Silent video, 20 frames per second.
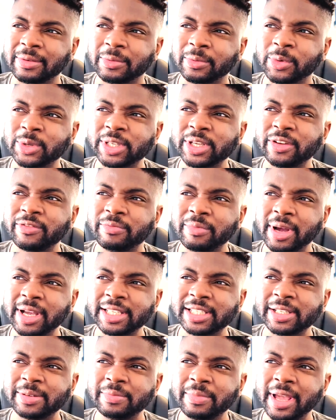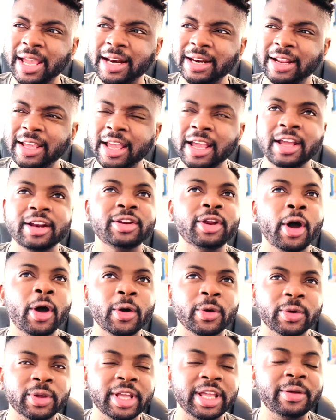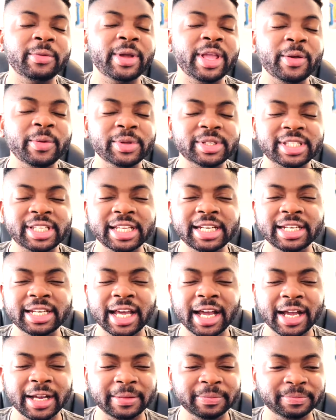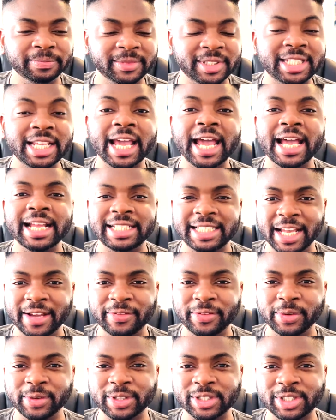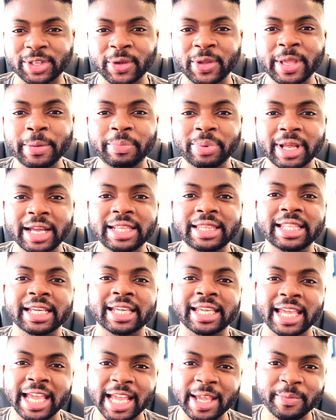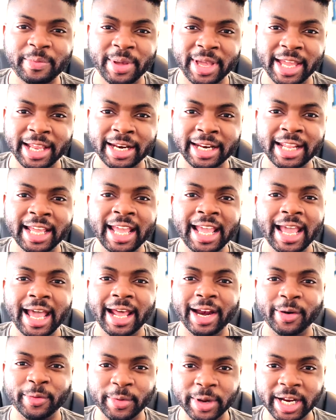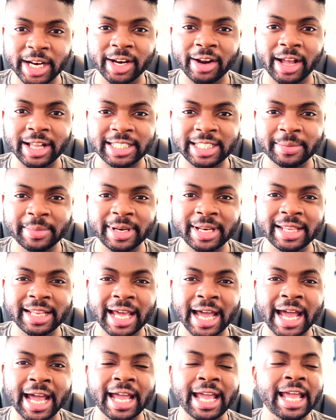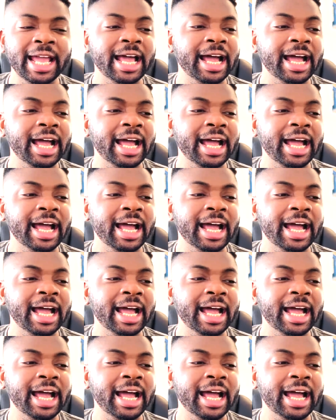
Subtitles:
Was it Of Mice and Men? No, he was in Daredevil, so he played the Kingpin, and I really liked him in that.